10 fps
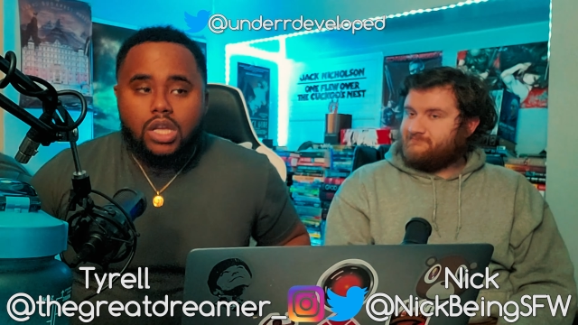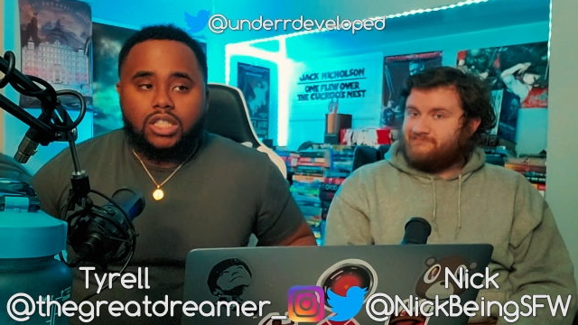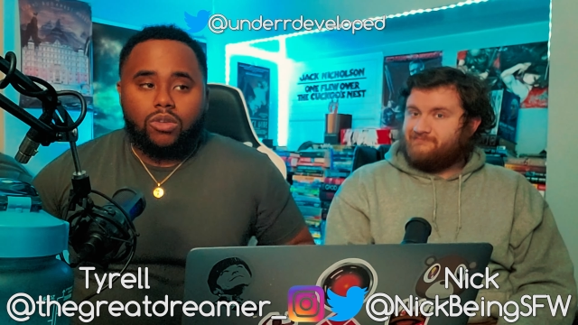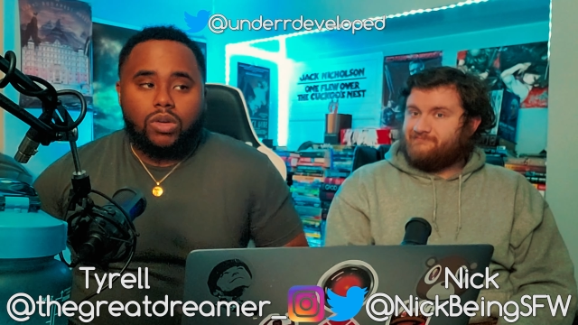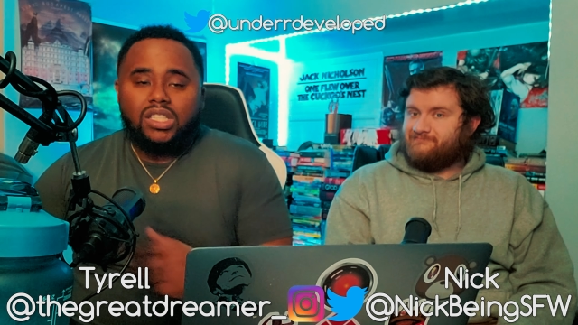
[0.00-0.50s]

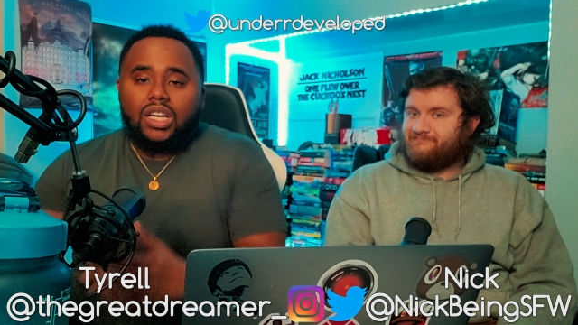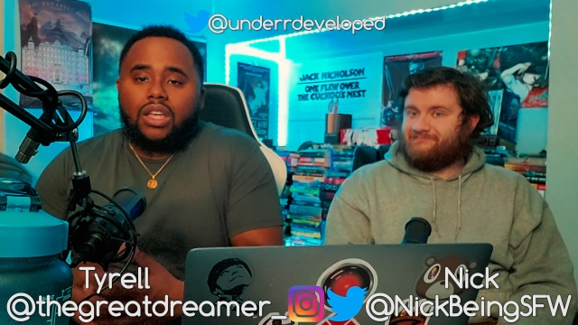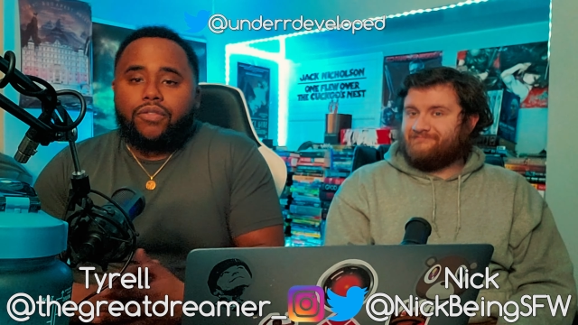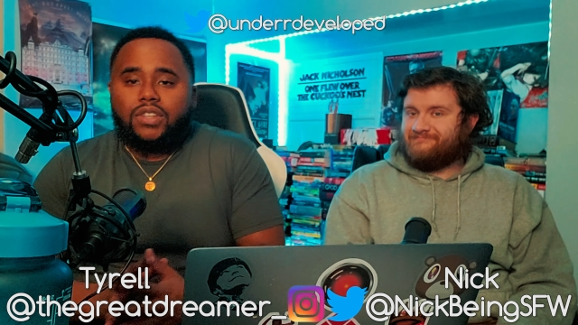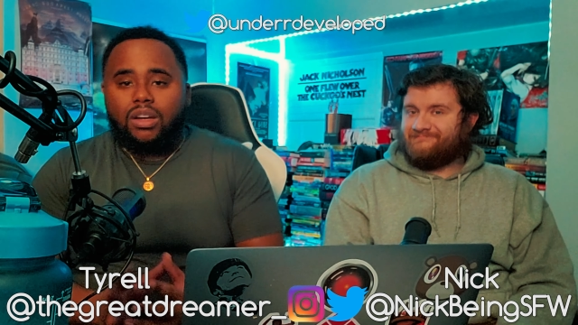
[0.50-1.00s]
Speaker 1: So he's
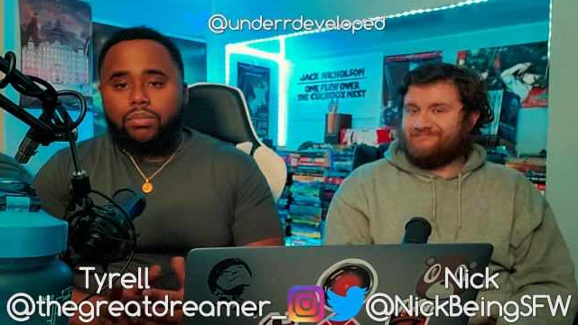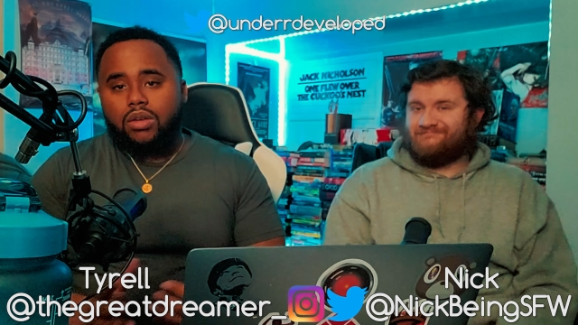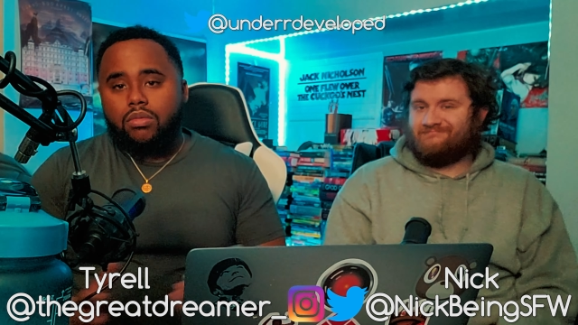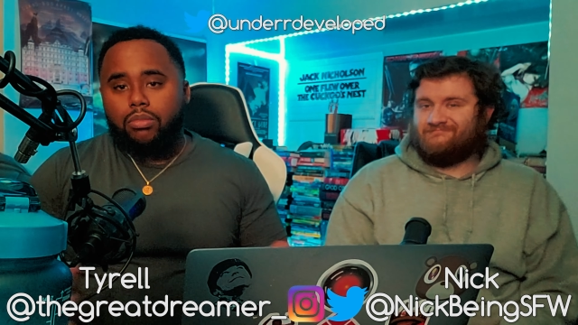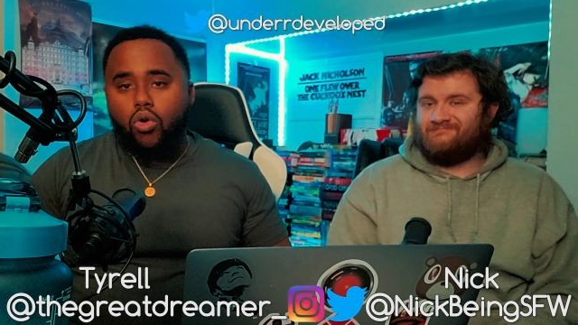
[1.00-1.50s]
looking for
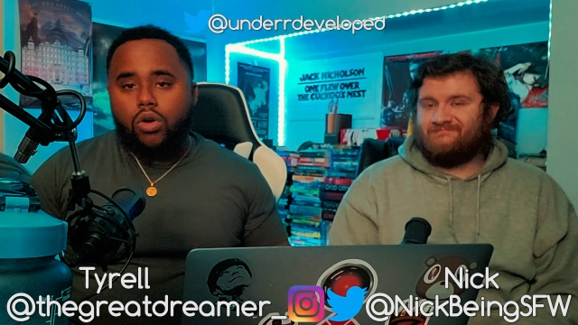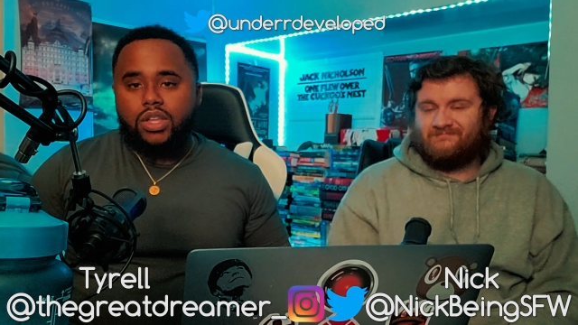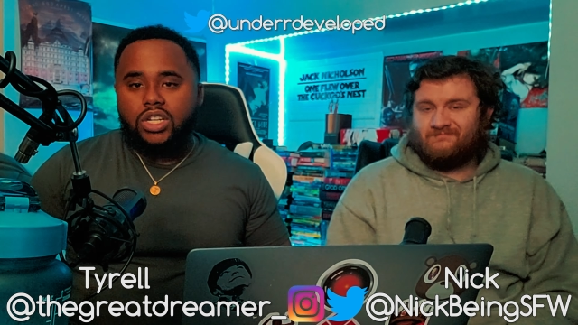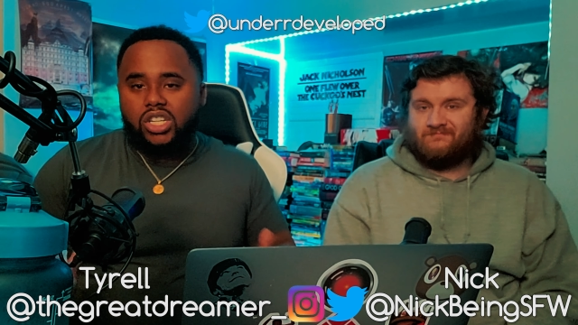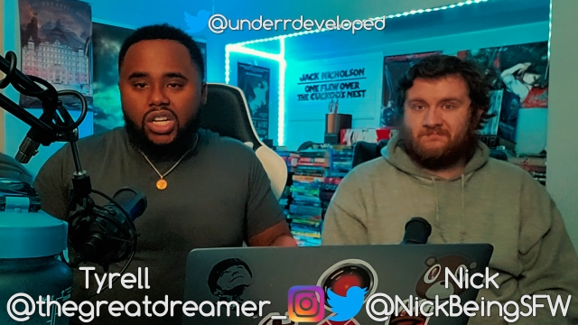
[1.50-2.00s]
something more
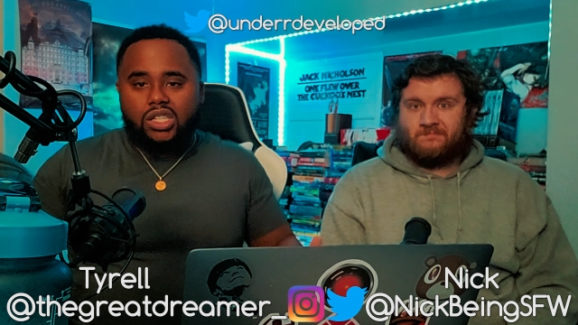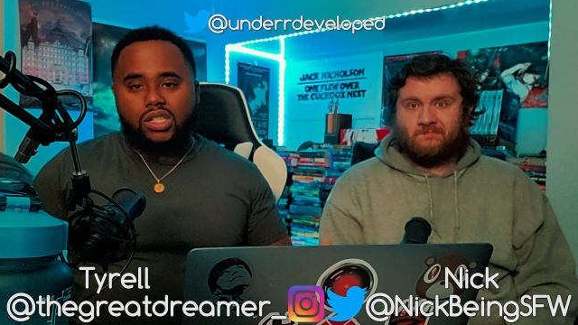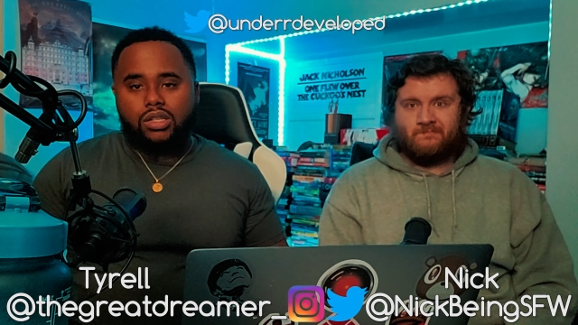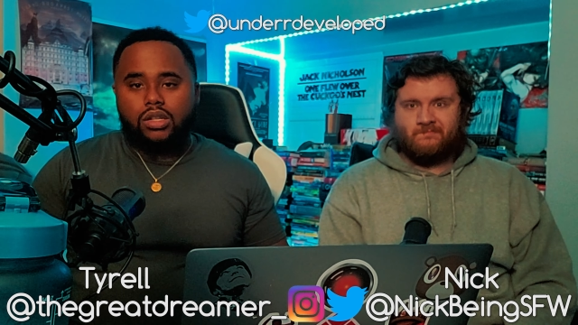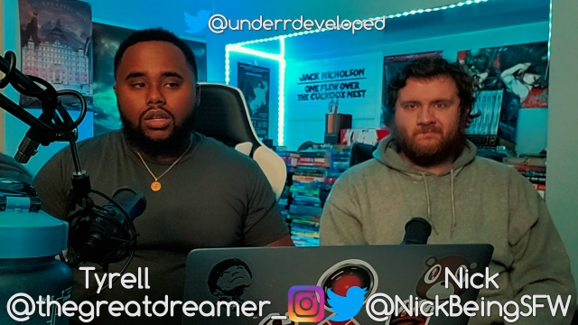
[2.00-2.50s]
than
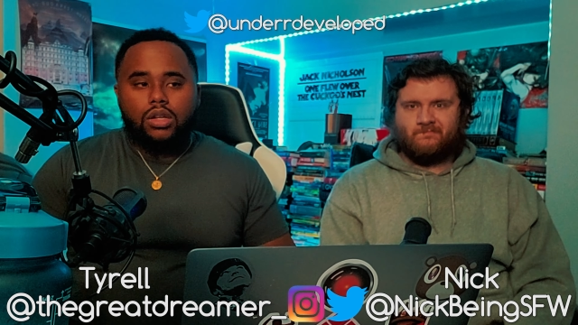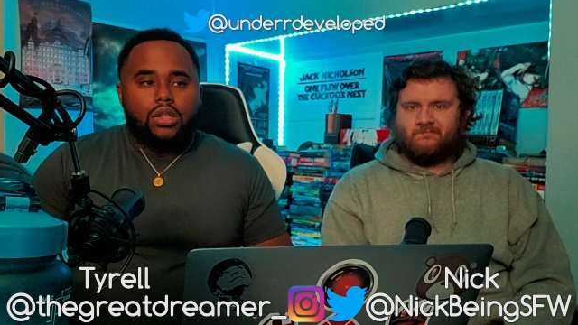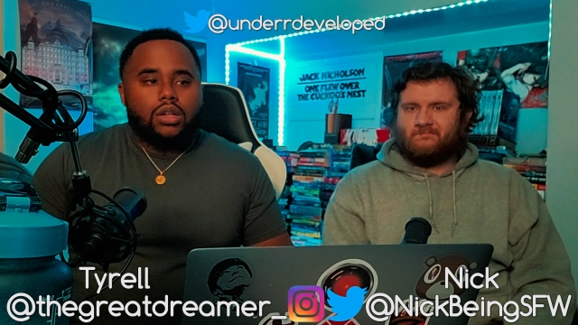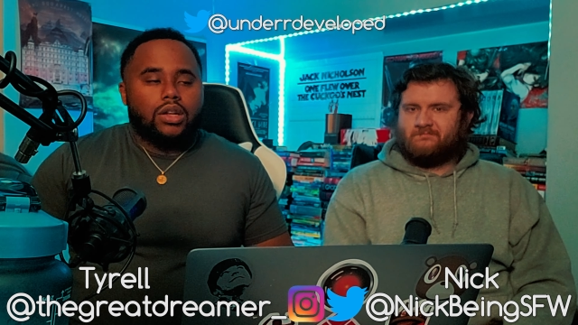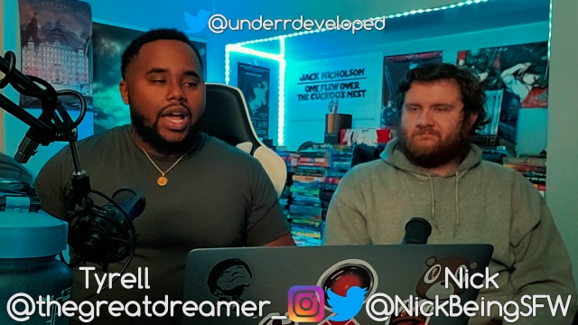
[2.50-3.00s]
just
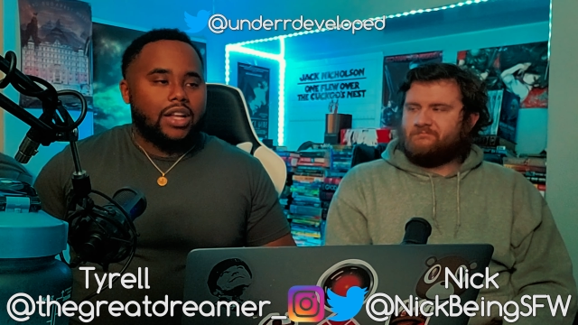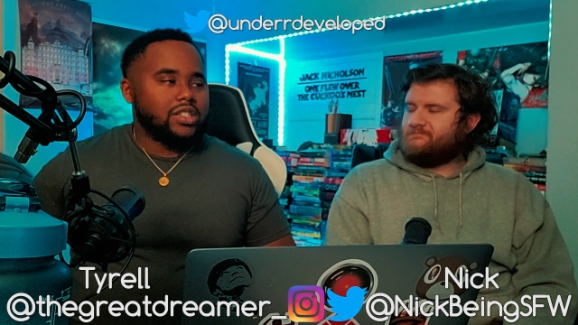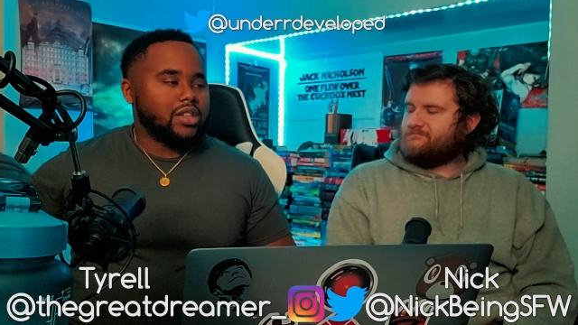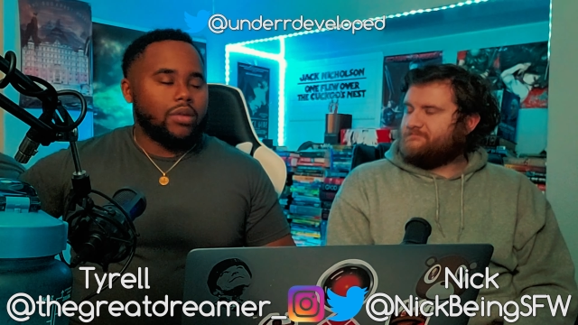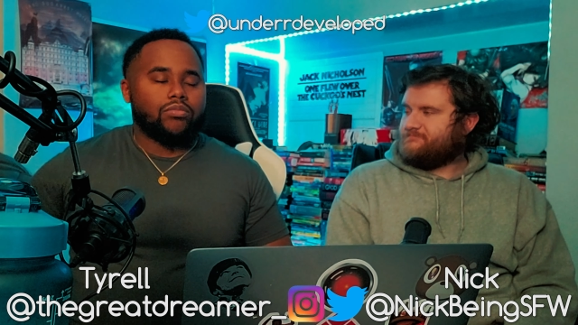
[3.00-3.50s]
like
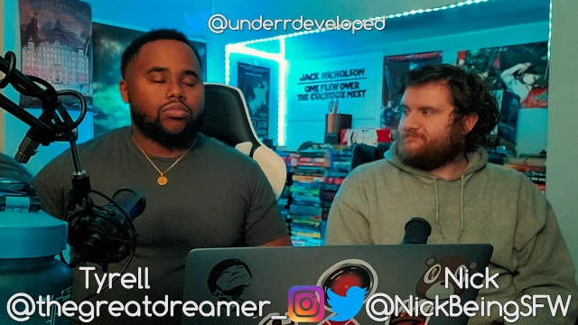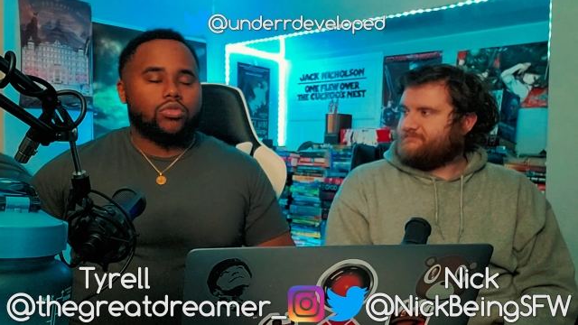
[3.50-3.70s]
just a,